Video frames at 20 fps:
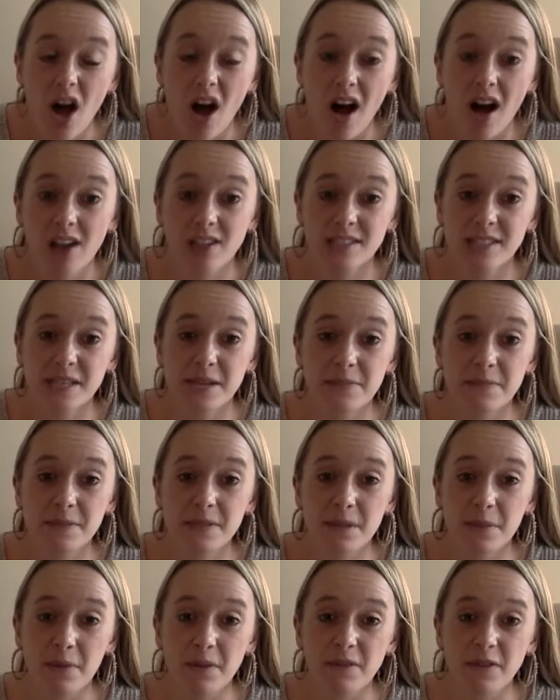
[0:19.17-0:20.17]
Awesome.
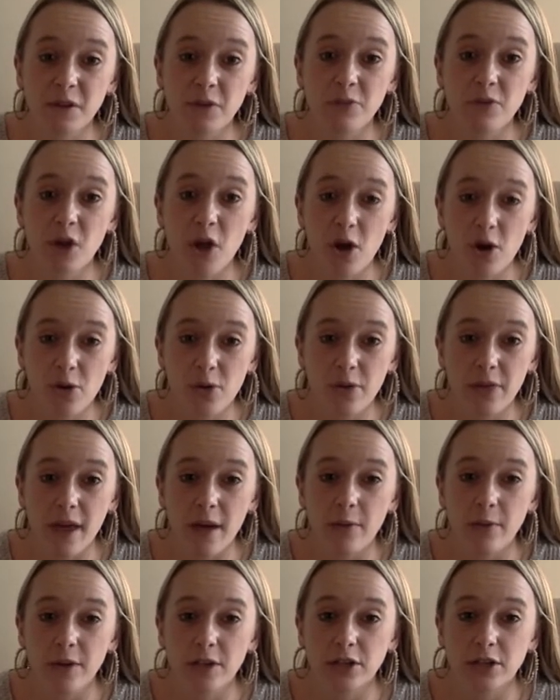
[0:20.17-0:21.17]
Some of you know
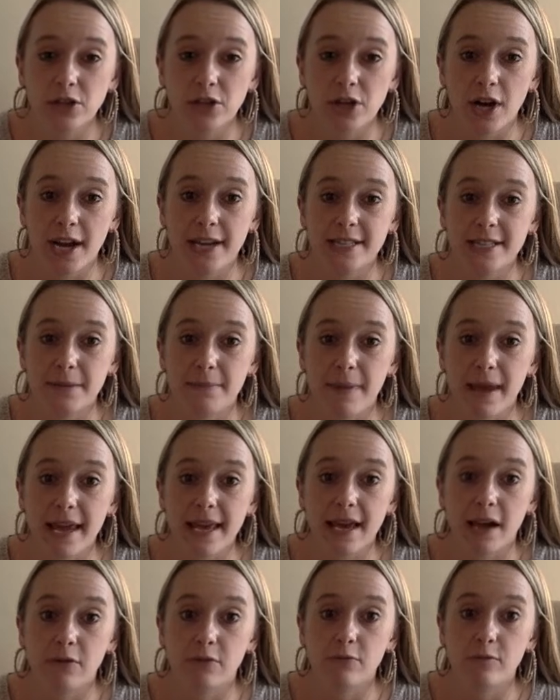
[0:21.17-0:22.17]
that when you're trying to
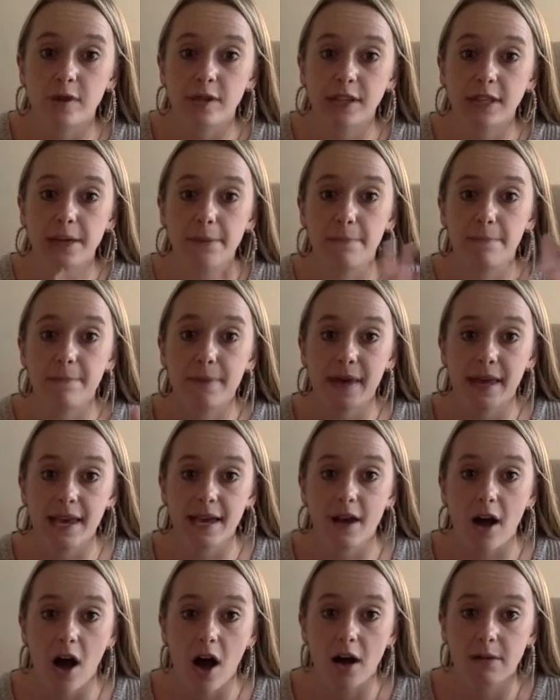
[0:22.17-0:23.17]
make a really big
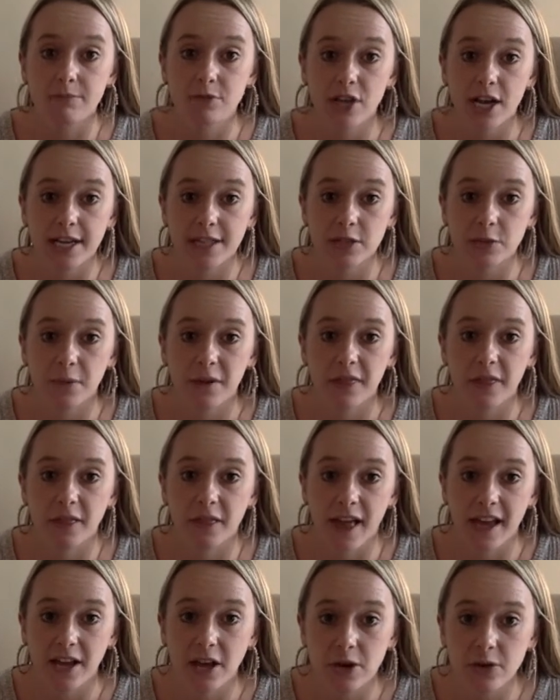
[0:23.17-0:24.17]
object with
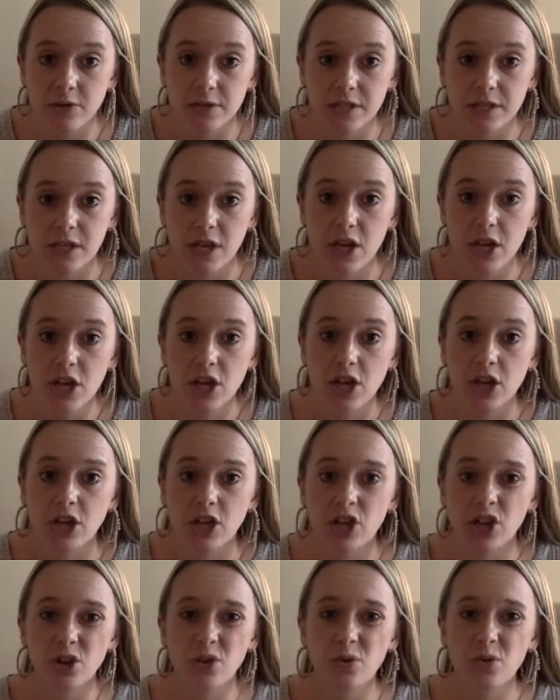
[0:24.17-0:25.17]
Legos,
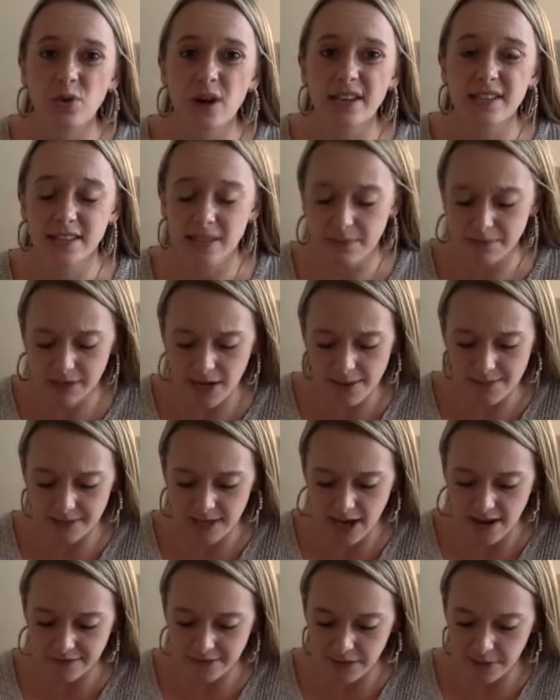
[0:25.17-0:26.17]
you
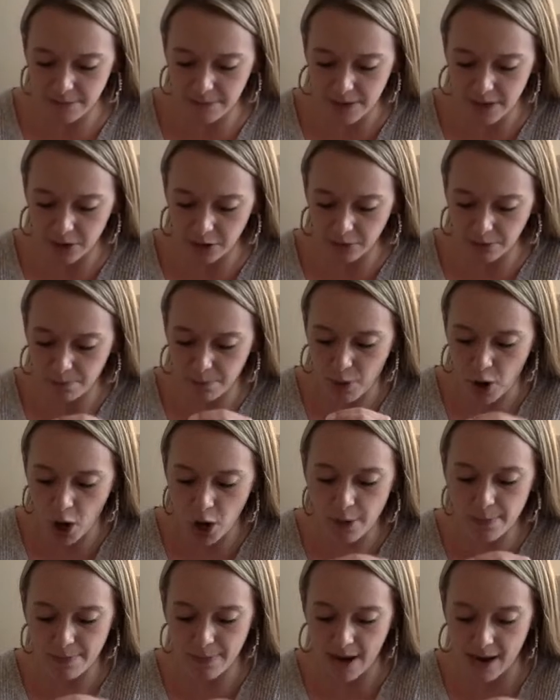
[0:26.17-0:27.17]
sometimes have to build
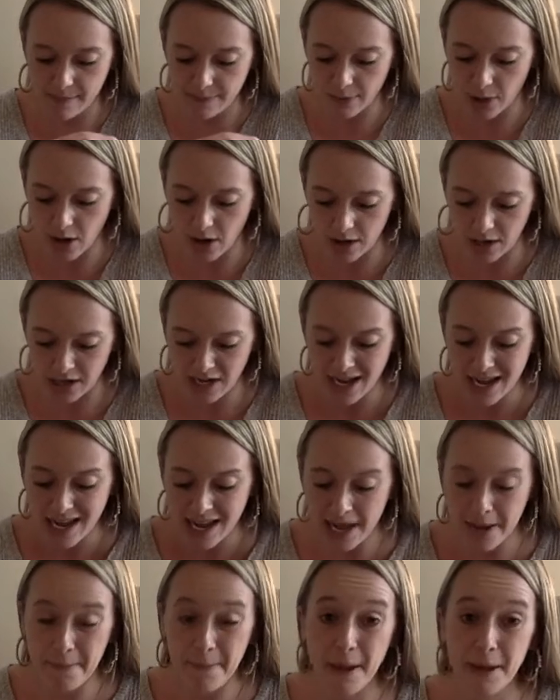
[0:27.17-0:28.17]
part by part.
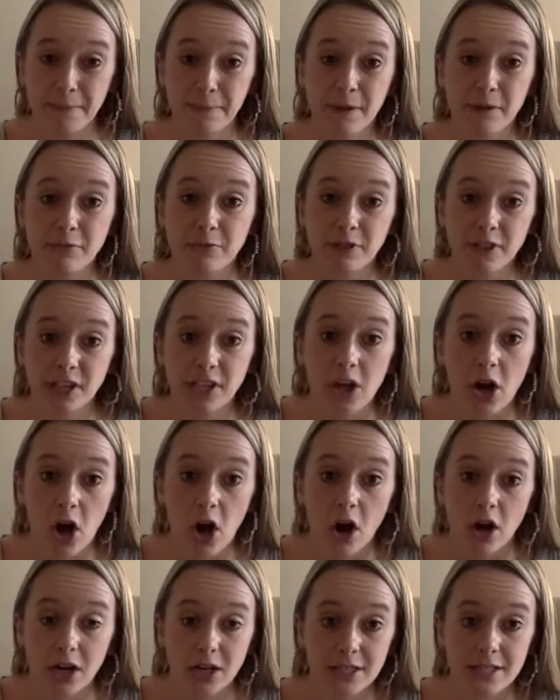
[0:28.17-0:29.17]
It might be really
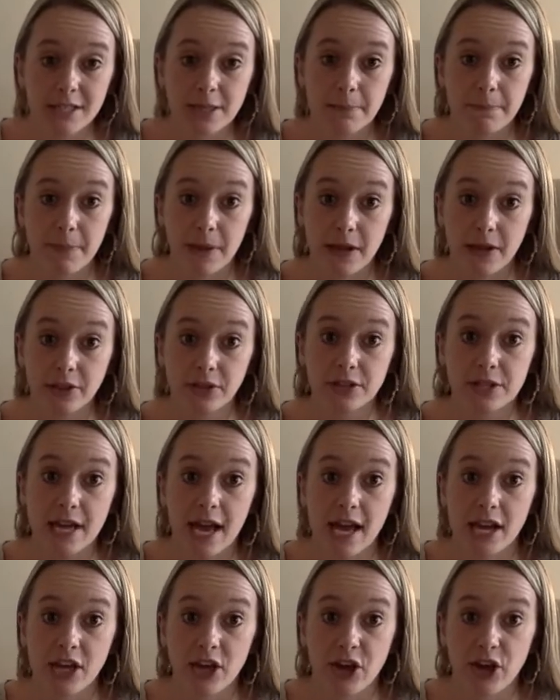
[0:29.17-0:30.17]
hard to build
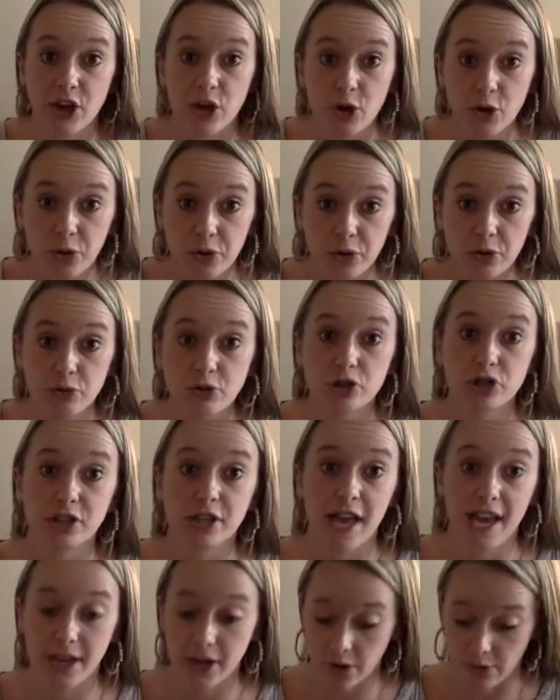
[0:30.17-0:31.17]
a huge
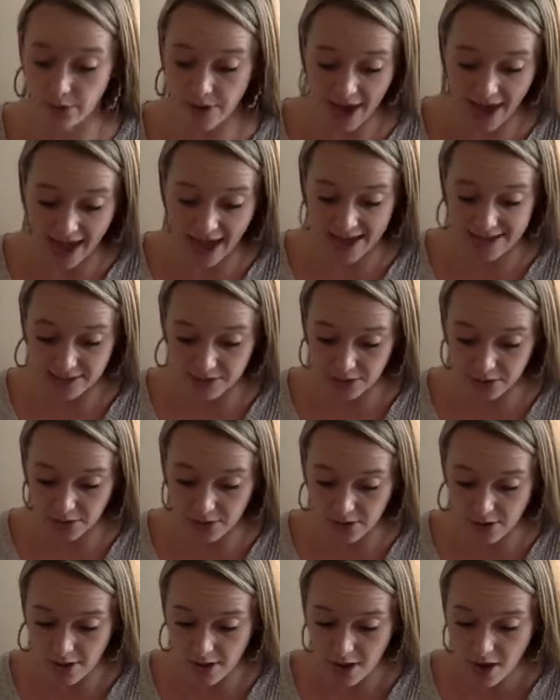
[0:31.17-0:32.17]
Lego
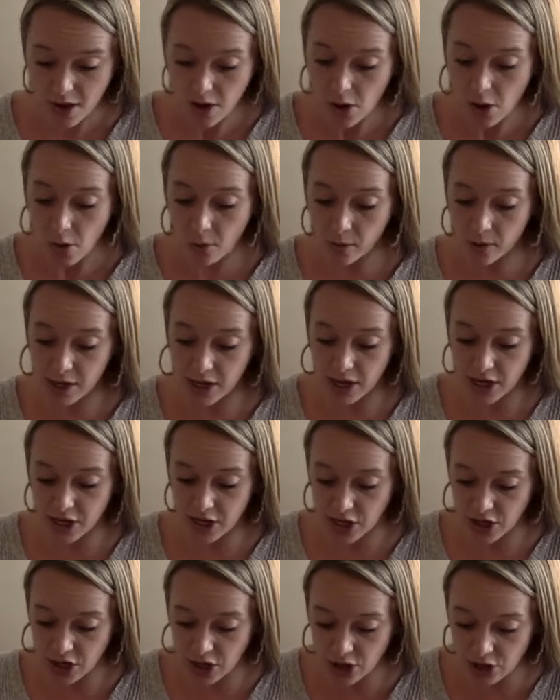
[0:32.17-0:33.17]
castle or a
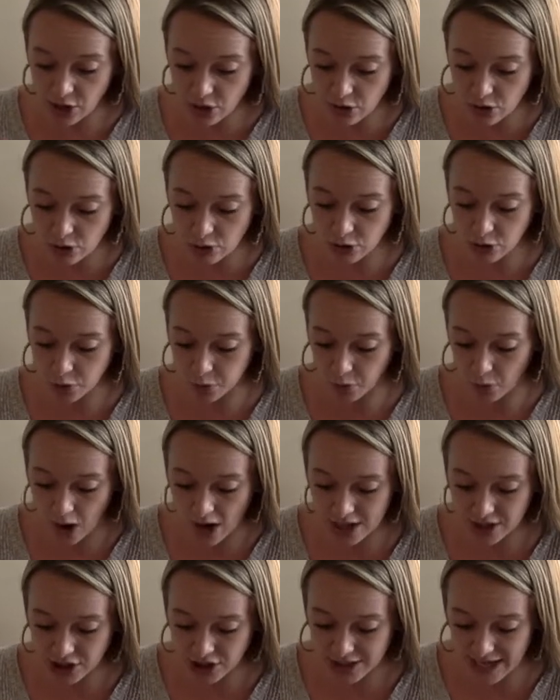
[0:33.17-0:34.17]
huge
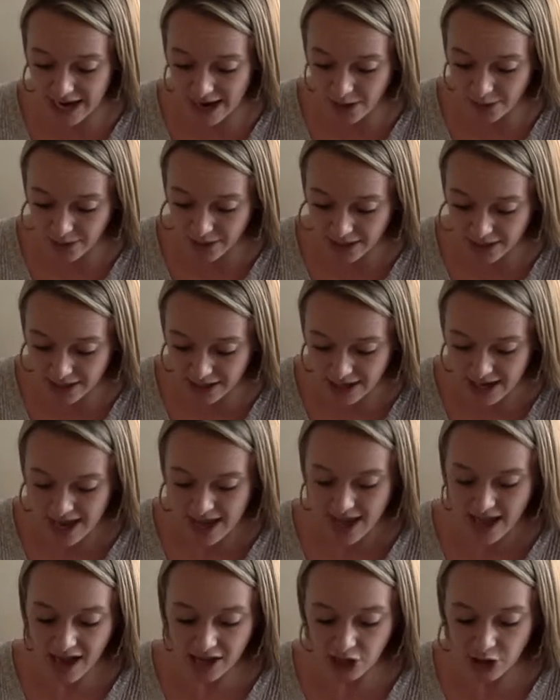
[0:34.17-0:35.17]
watchtower,
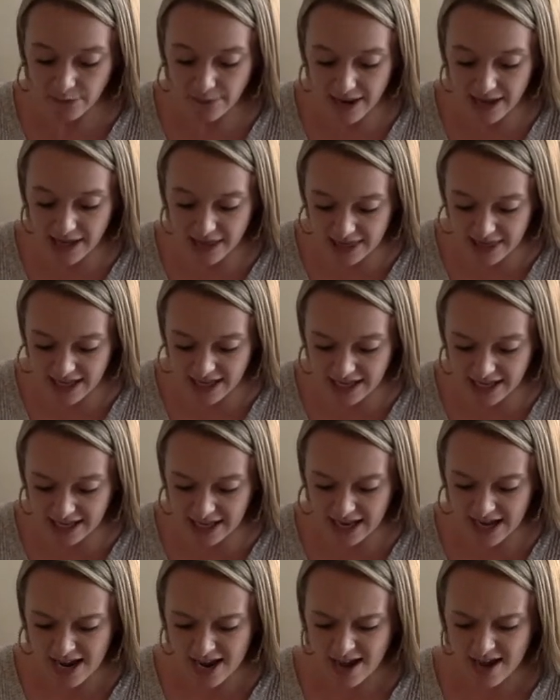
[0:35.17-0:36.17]
and you might
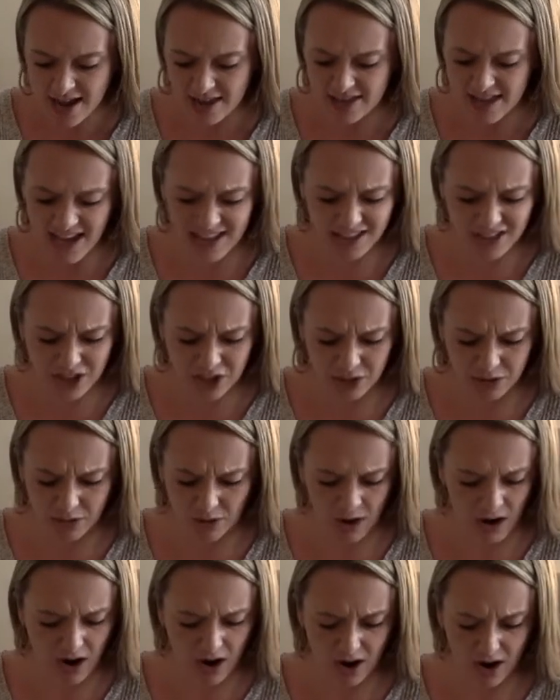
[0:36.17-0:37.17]
think, that's too
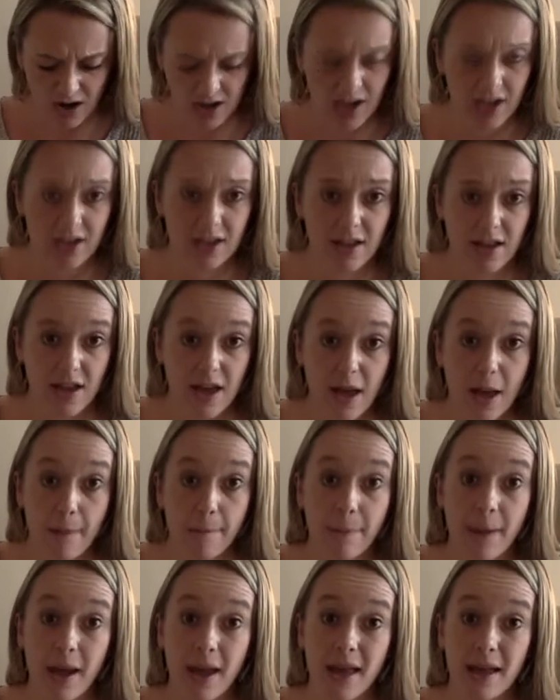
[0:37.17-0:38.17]
hard.
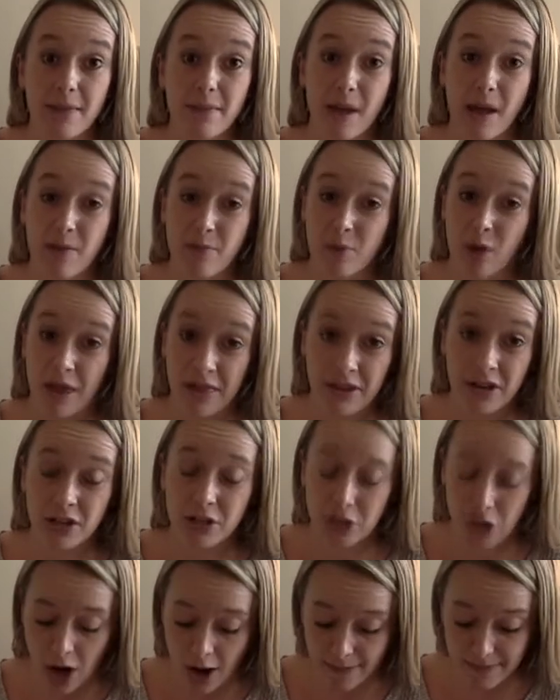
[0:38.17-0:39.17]
But my brother
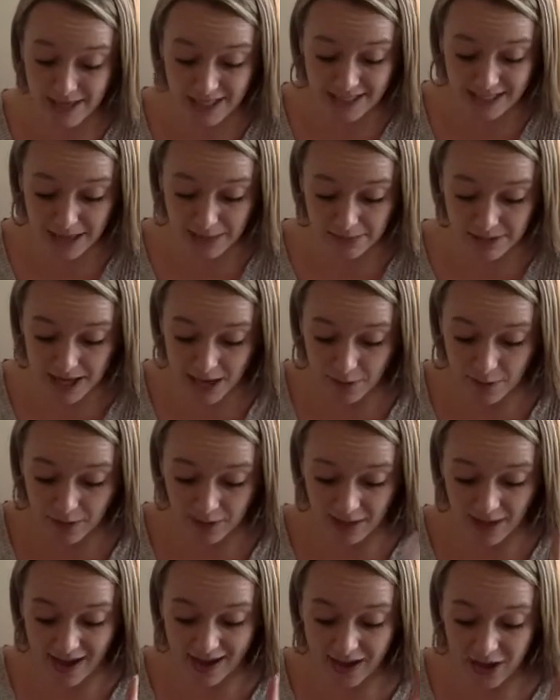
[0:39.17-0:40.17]
taught me something
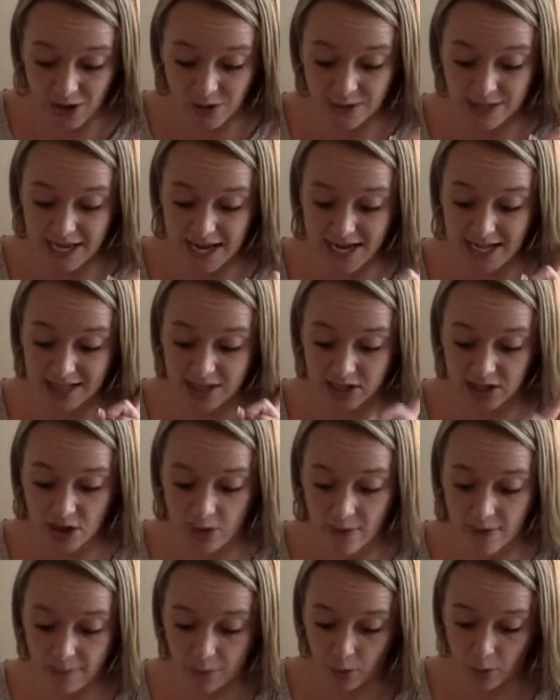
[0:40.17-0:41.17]
with Legos, and it's
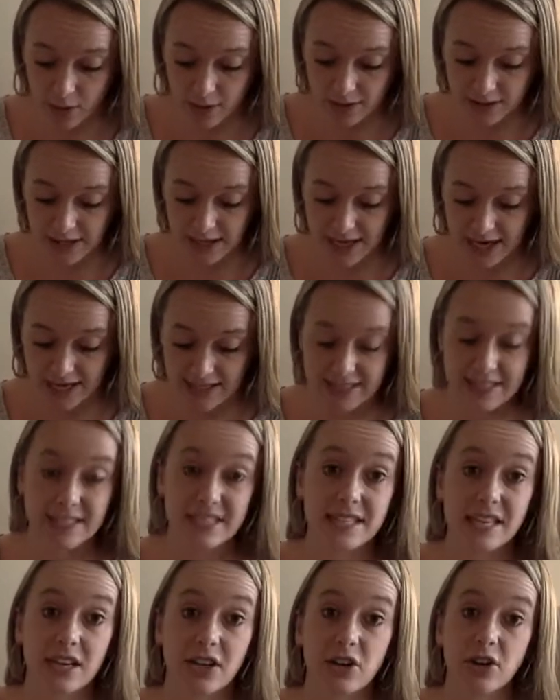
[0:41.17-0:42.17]
so important that I
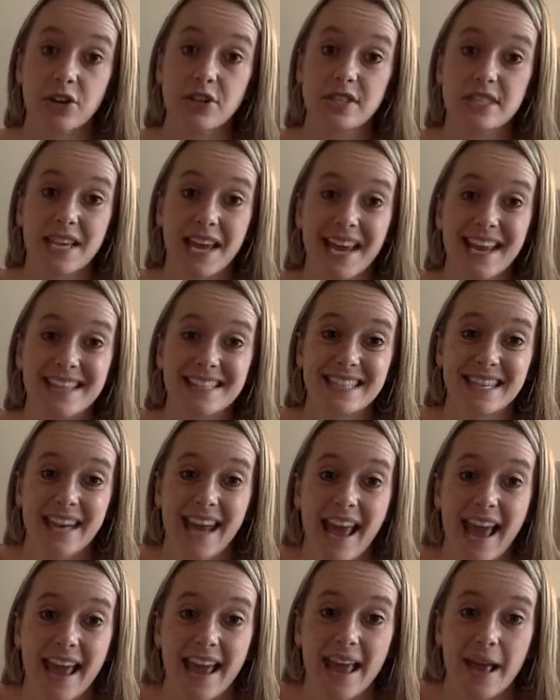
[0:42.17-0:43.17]
still say it
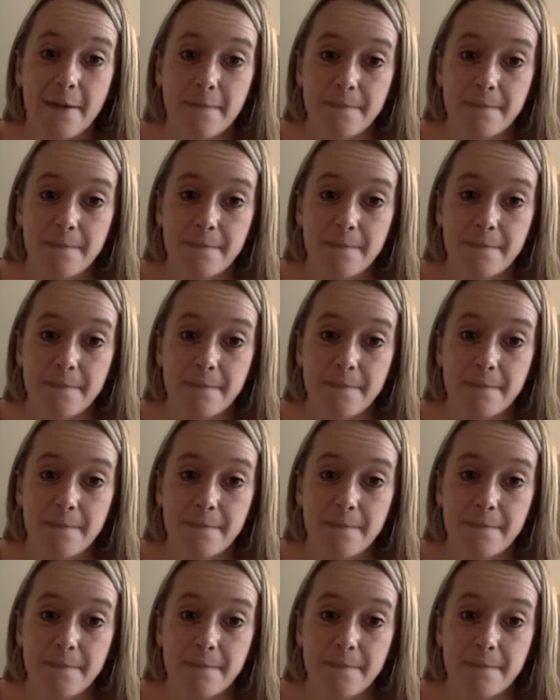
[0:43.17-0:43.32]
today.